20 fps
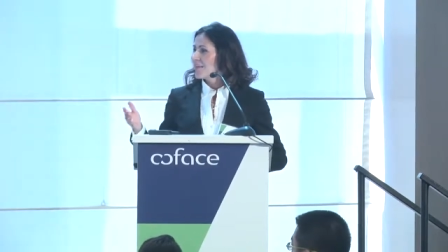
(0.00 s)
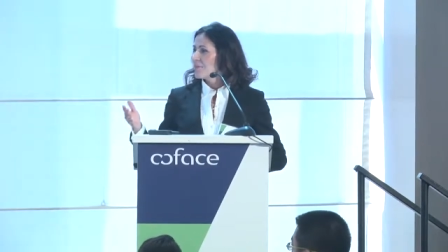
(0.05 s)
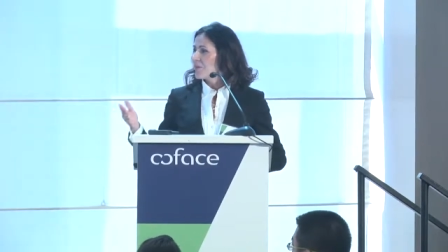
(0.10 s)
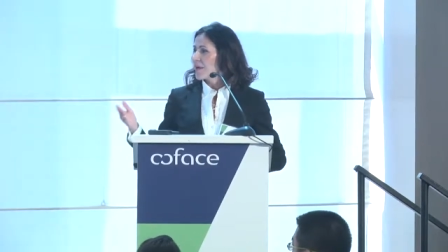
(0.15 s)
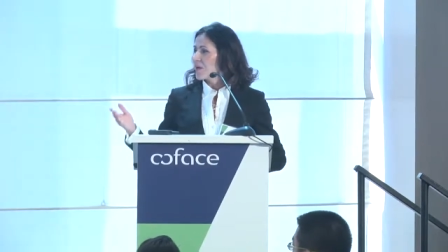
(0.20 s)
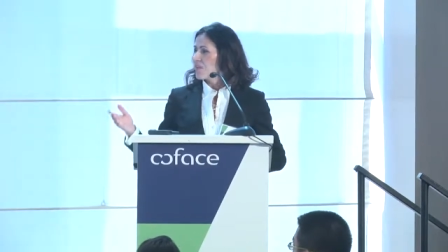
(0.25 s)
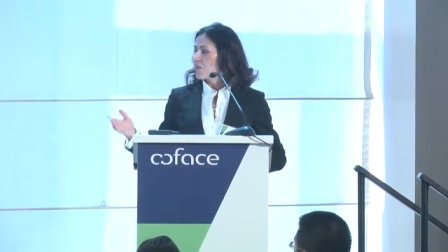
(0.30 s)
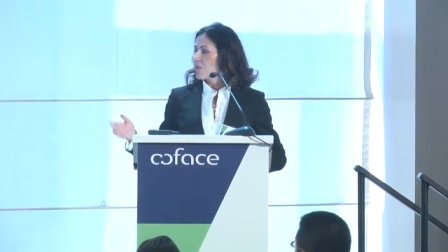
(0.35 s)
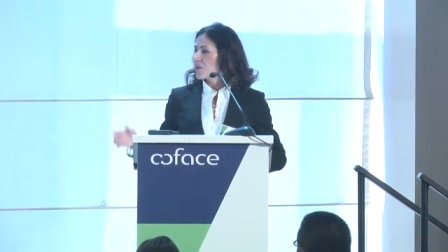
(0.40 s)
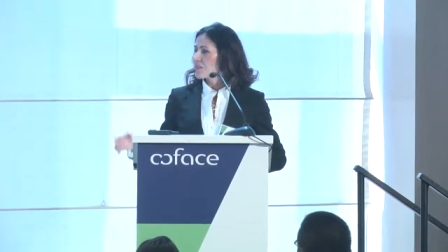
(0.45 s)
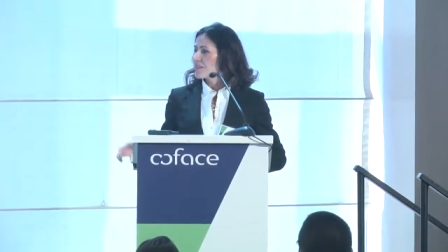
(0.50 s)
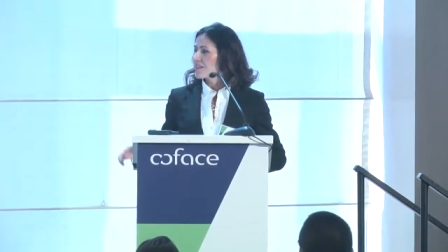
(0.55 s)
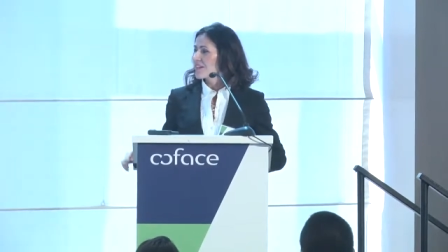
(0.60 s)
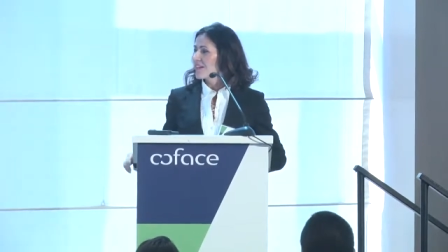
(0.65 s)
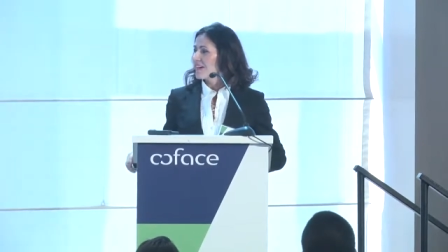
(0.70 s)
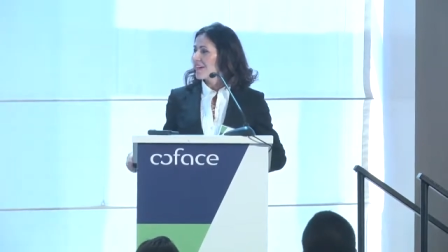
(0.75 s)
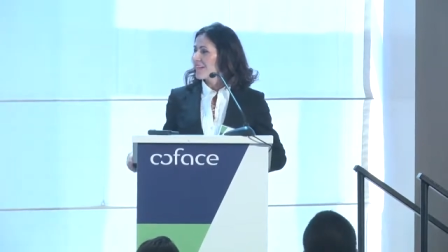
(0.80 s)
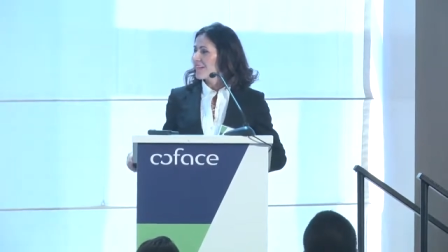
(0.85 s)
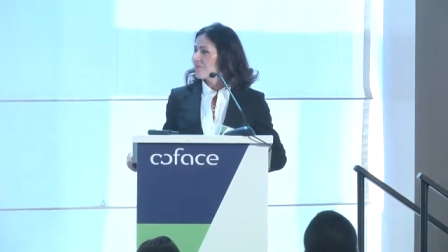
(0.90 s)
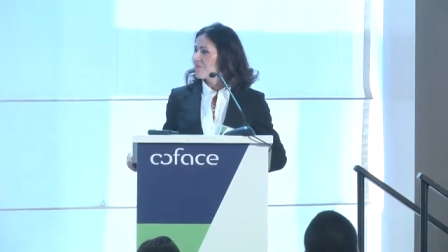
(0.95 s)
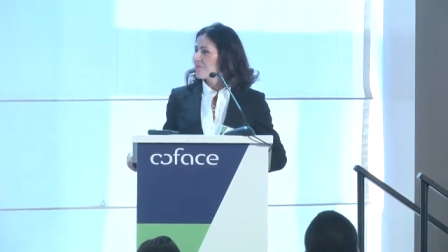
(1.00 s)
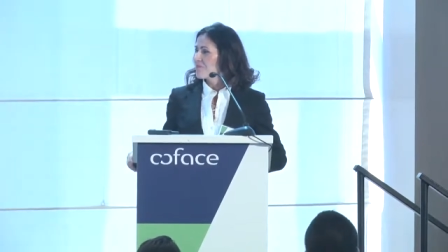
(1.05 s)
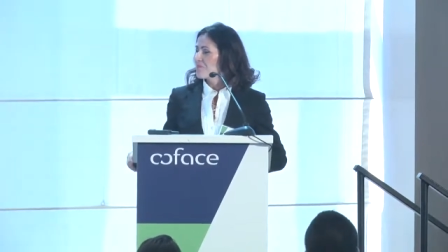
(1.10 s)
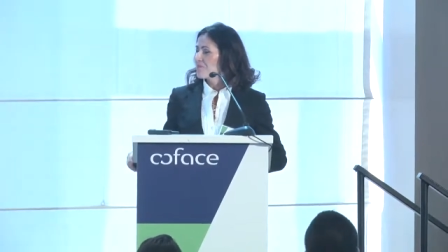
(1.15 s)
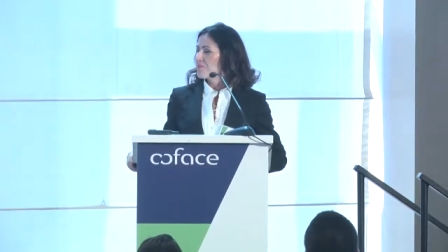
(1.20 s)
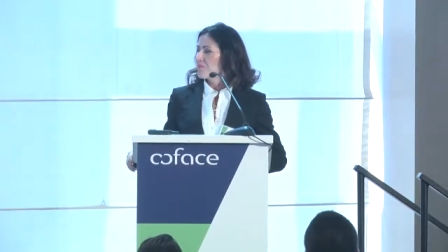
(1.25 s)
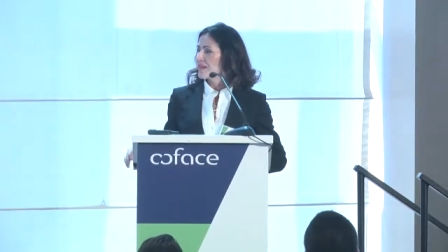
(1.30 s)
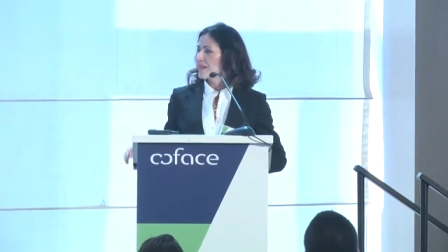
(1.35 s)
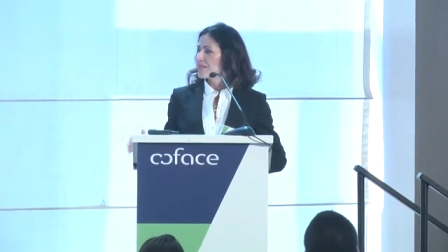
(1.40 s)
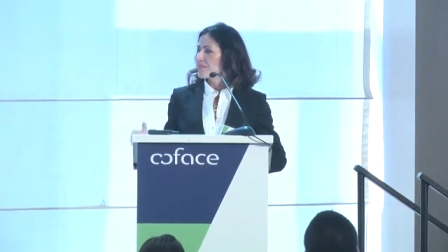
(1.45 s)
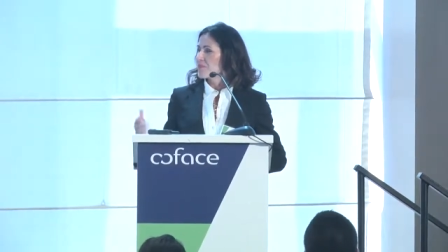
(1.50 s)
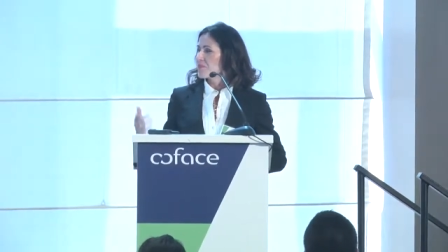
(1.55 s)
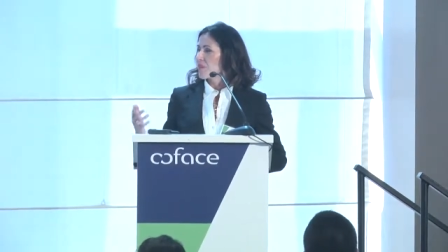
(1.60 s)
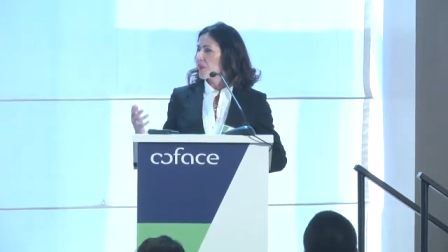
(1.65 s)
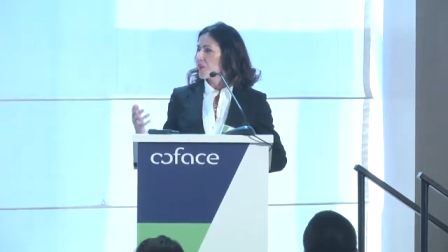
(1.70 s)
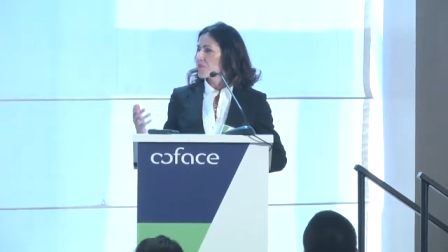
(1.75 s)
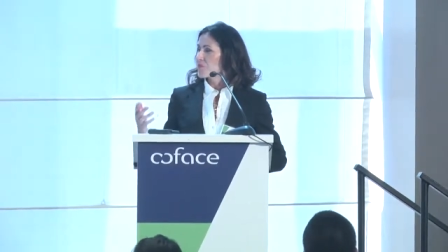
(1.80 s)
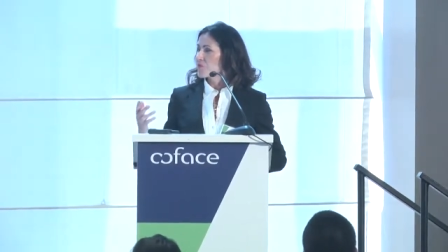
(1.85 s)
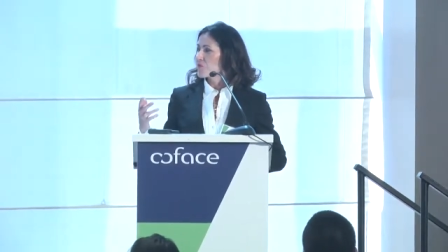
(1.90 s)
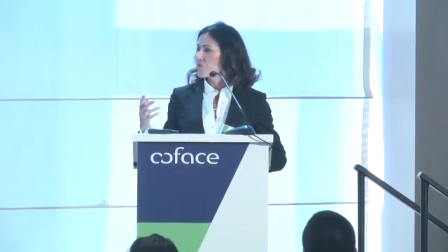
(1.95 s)
by what time my
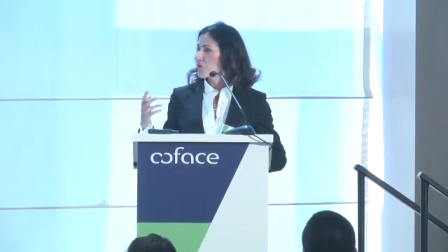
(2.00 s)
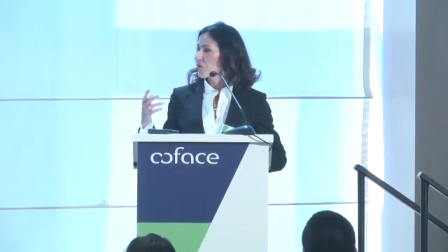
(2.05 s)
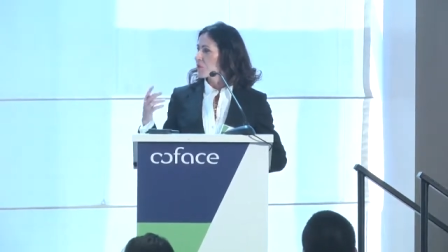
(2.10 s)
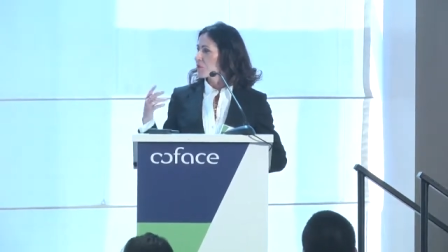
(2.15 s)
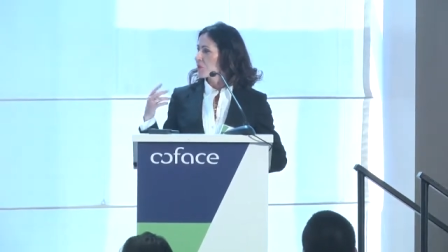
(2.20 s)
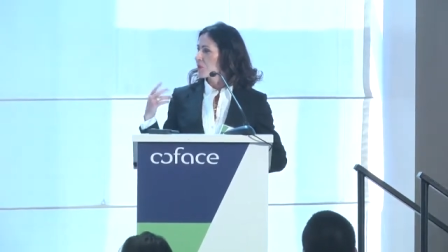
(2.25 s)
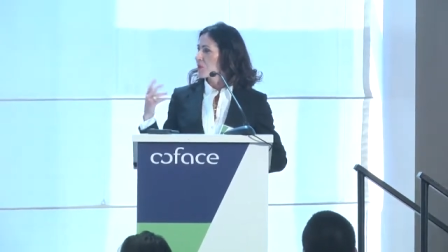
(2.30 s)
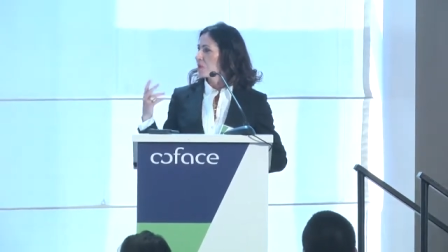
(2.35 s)
smartphone